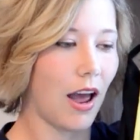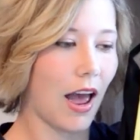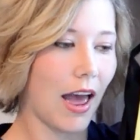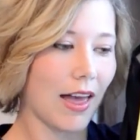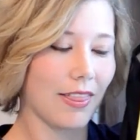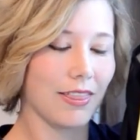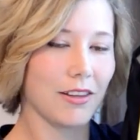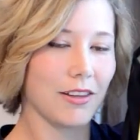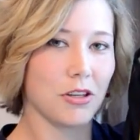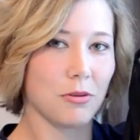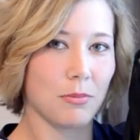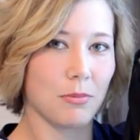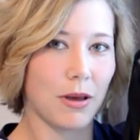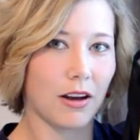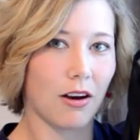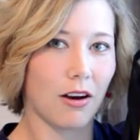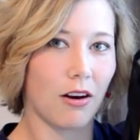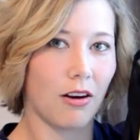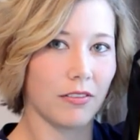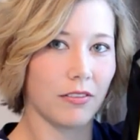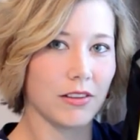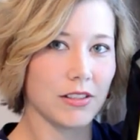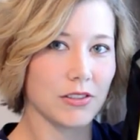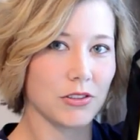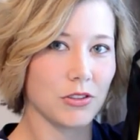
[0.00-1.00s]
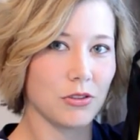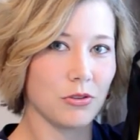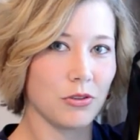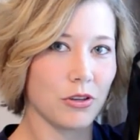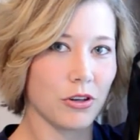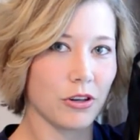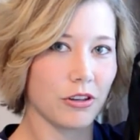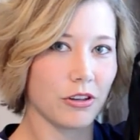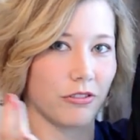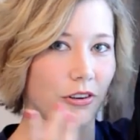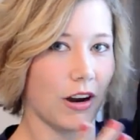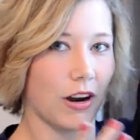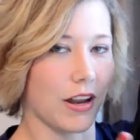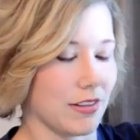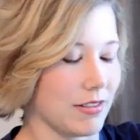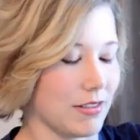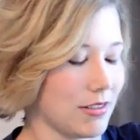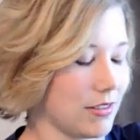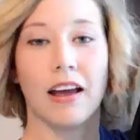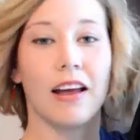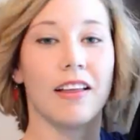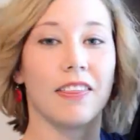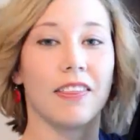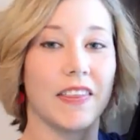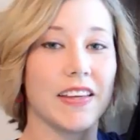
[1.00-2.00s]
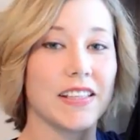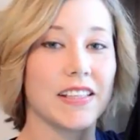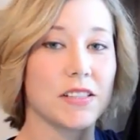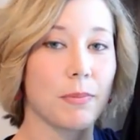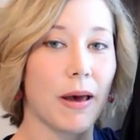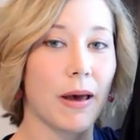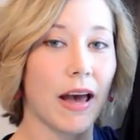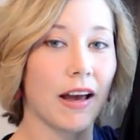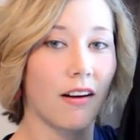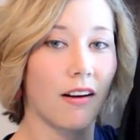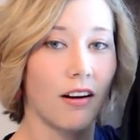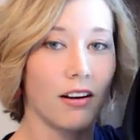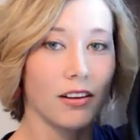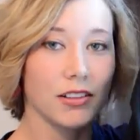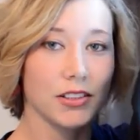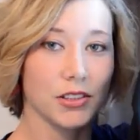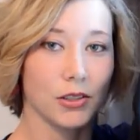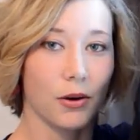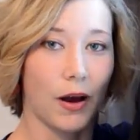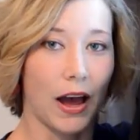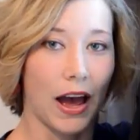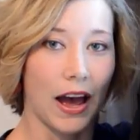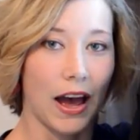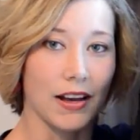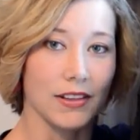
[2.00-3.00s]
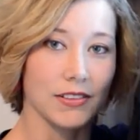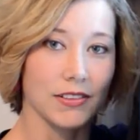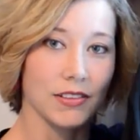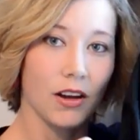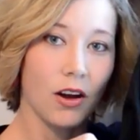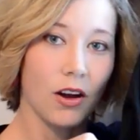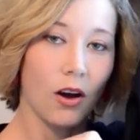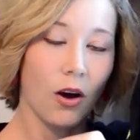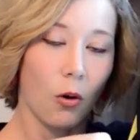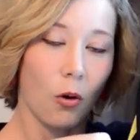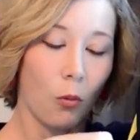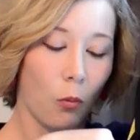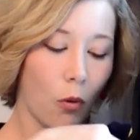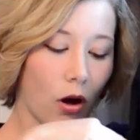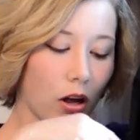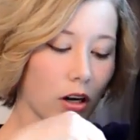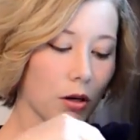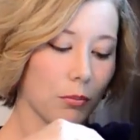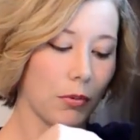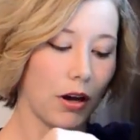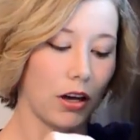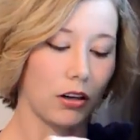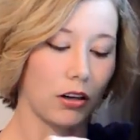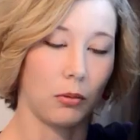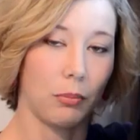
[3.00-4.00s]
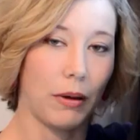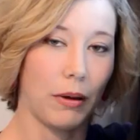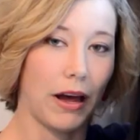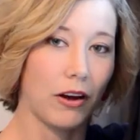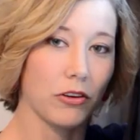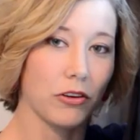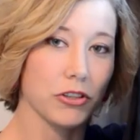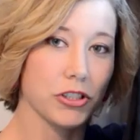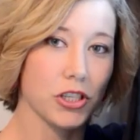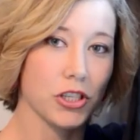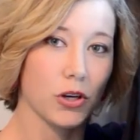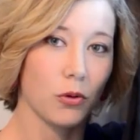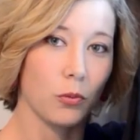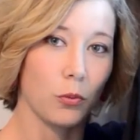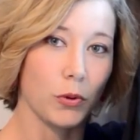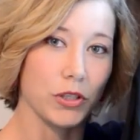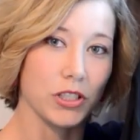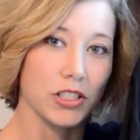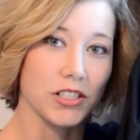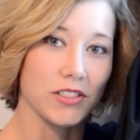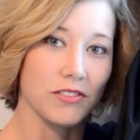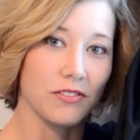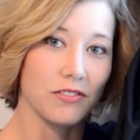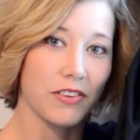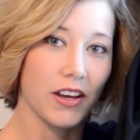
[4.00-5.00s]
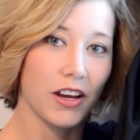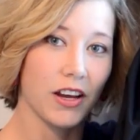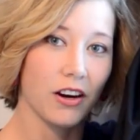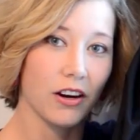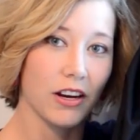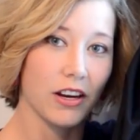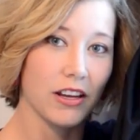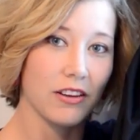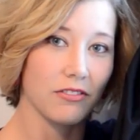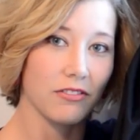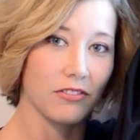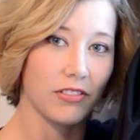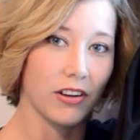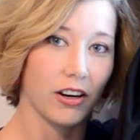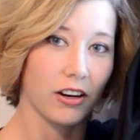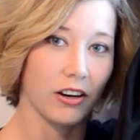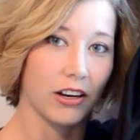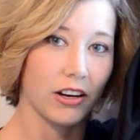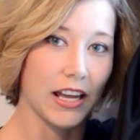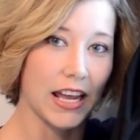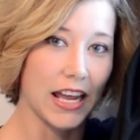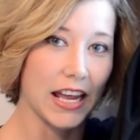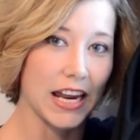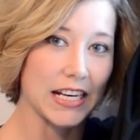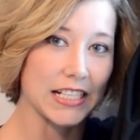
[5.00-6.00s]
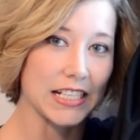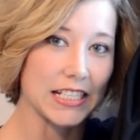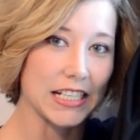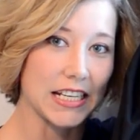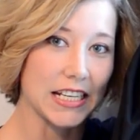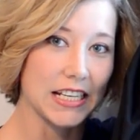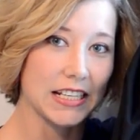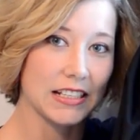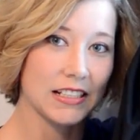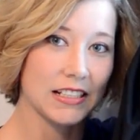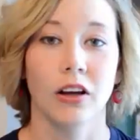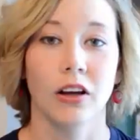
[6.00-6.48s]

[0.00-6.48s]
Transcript: And then you make all these new nerd friends. This bag also has a water bottle pouch, which is very, very handy.